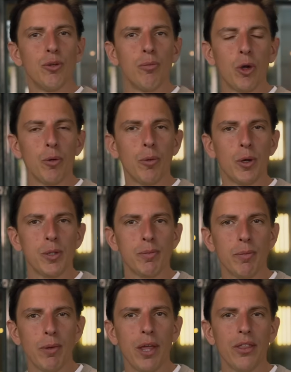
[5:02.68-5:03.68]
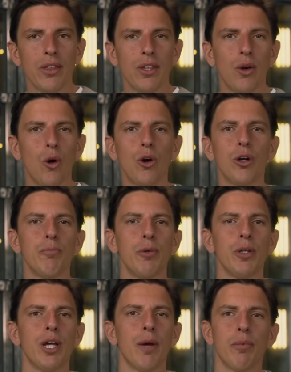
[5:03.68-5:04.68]
new blog posts per month, or
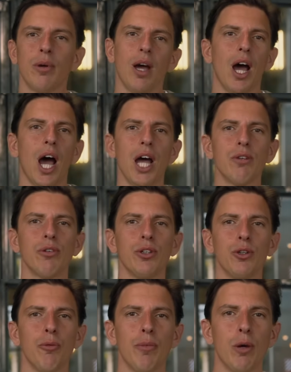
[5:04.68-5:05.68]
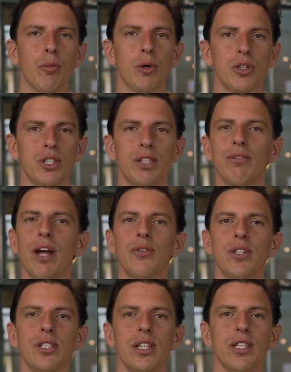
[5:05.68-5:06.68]
put up 100 new billboards around
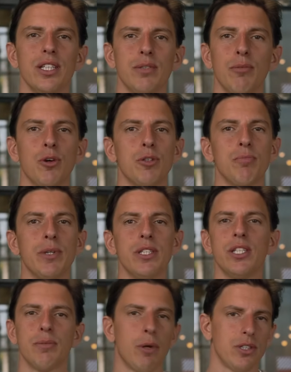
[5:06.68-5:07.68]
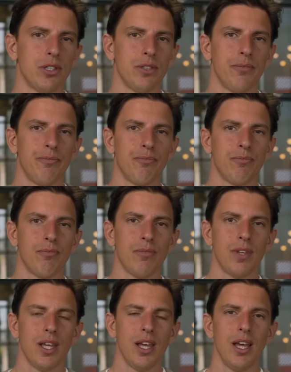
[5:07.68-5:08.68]
the city's most busy spots.
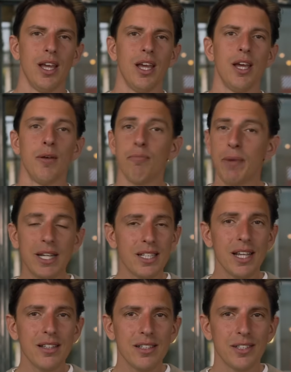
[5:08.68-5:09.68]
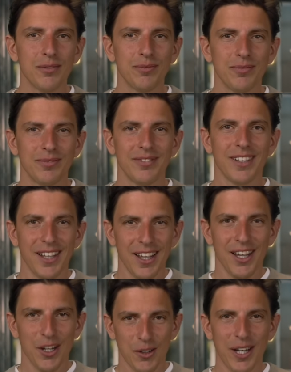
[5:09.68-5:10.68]
Make sense?
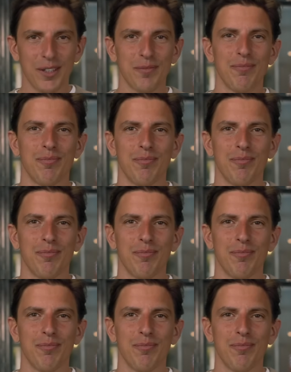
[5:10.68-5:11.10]
Great.